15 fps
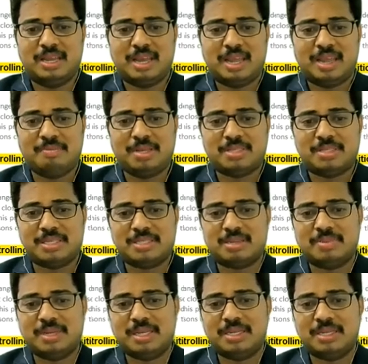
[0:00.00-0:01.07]
if the
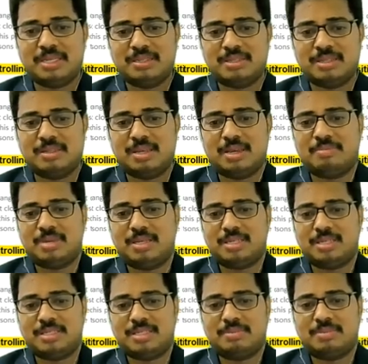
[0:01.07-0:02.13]
system increase the, the
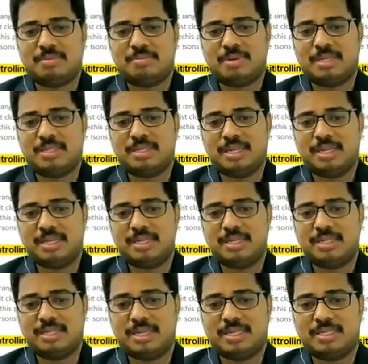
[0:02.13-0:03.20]
system temperature
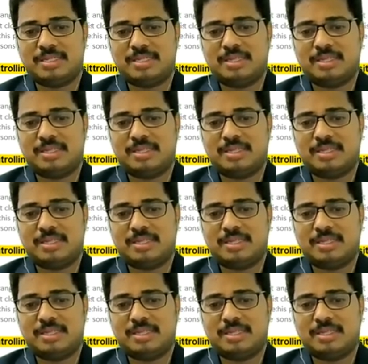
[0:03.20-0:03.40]
increases